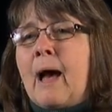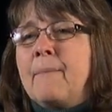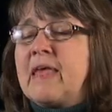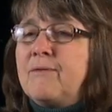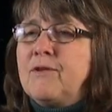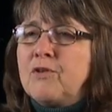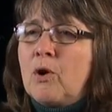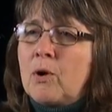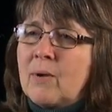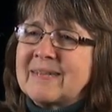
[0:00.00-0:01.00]
even if you
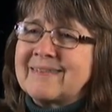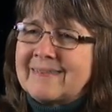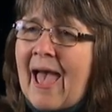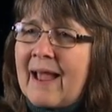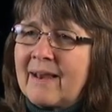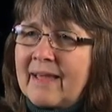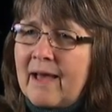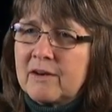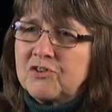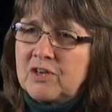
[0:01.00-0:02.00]
don't know exactly
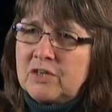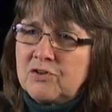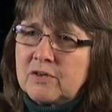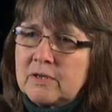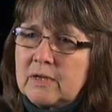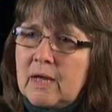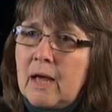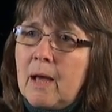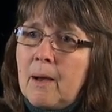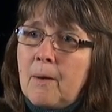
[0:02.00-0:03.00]
how to change it.
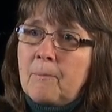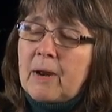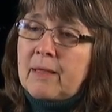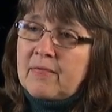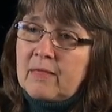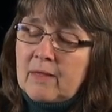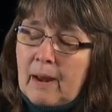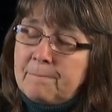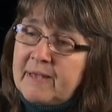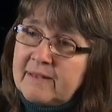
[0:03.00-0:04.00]
But I think that
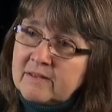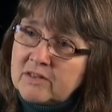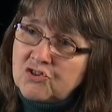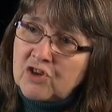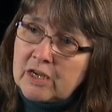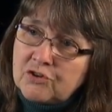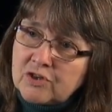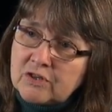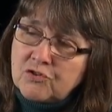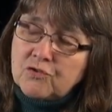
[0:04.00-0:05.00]
a piece of the change
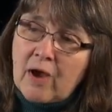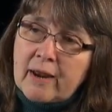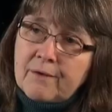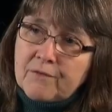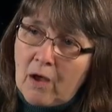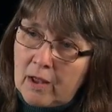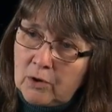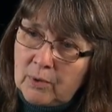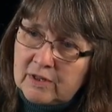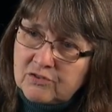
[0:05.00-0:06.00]
is you've got to have
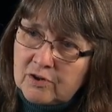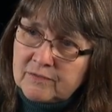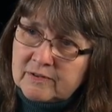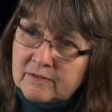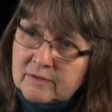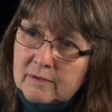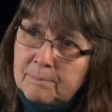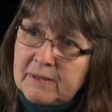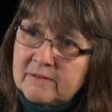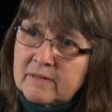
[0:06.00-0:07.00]
continuity services. A
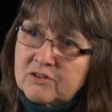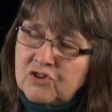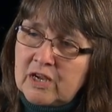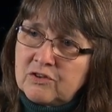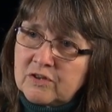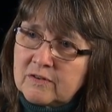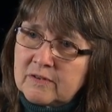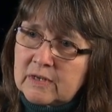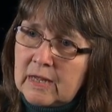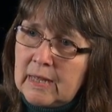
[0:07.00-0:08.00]
piece of the change is
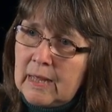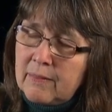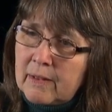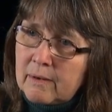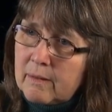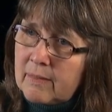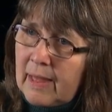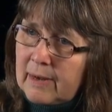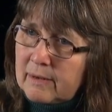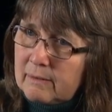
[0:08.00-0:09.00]
that
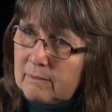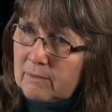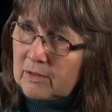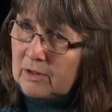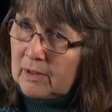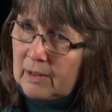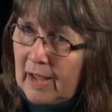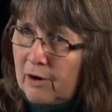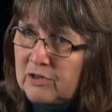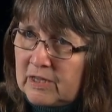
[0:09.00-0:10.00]
the
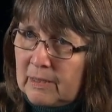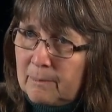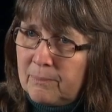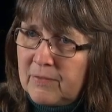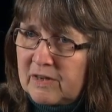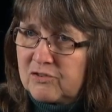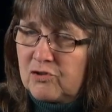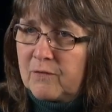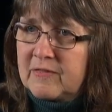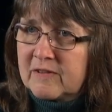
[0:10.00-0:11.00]
care team that is
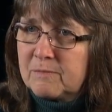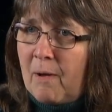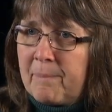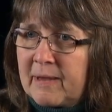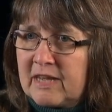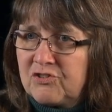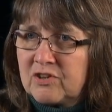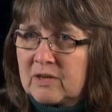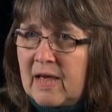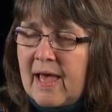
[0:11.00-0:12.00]
serving this
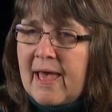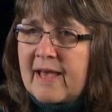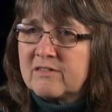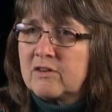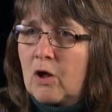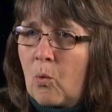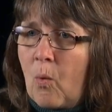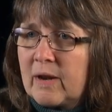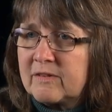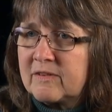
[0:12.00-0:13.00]
population has to know
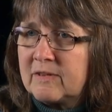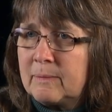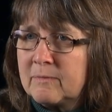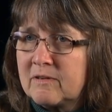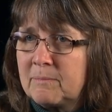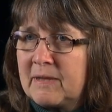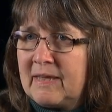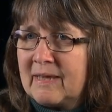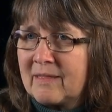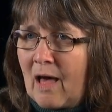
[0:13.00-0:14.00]
what it seems to
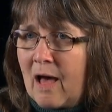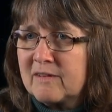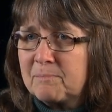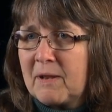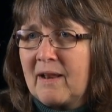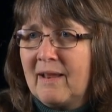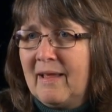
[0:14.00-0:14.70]
be in the hospital